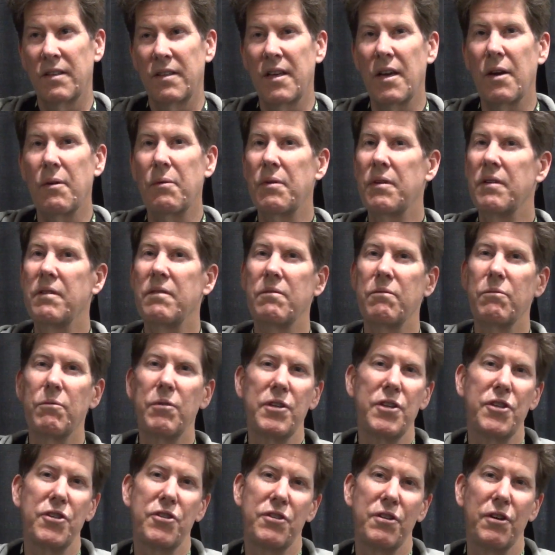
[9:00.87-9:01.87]
Yeah,
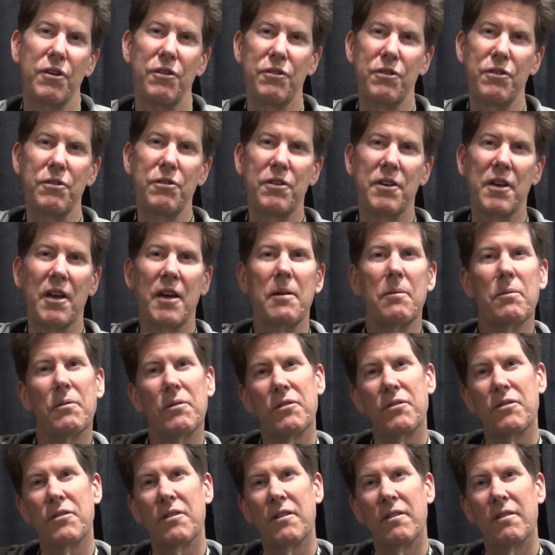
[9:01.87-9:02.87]
we just don't do
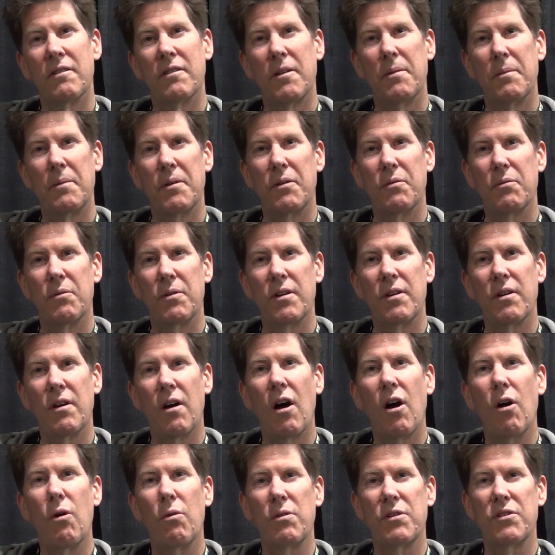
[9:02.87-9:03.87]
cables though. I mean, we
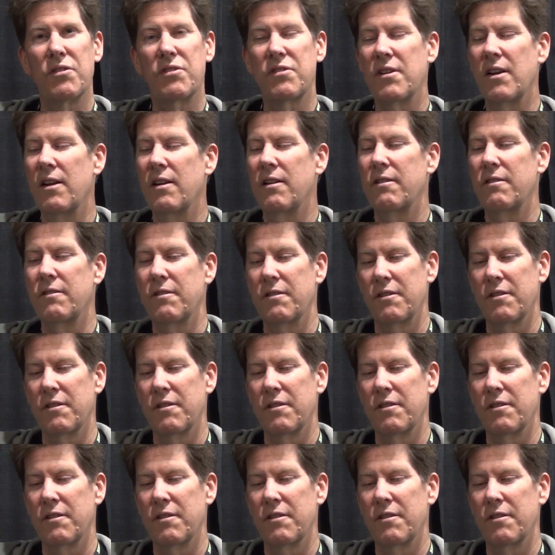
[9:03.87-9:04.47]
always sell are